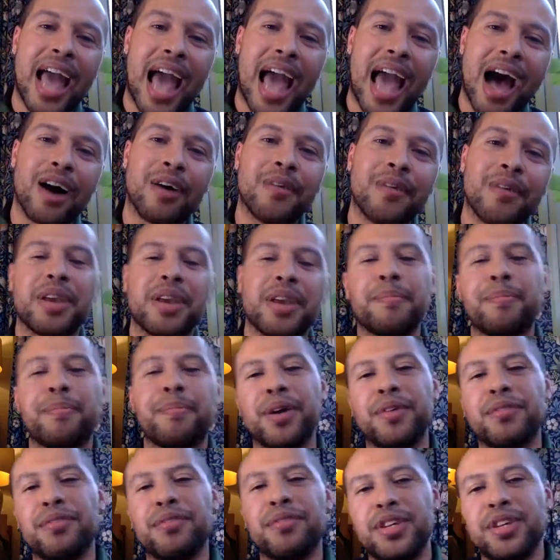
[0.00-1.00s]
out in
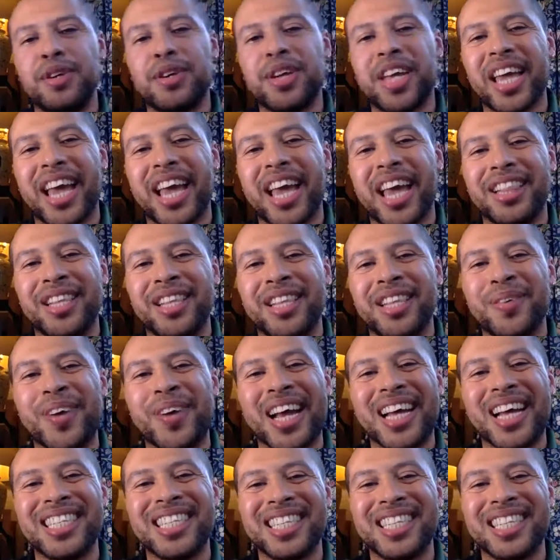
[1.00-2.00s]
both the UK and the
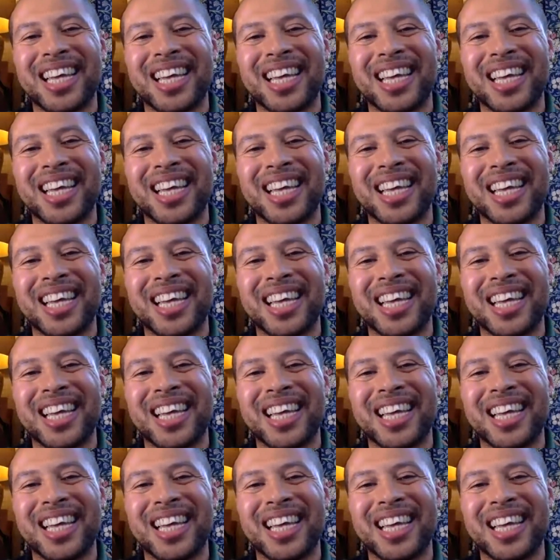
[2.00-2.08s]
US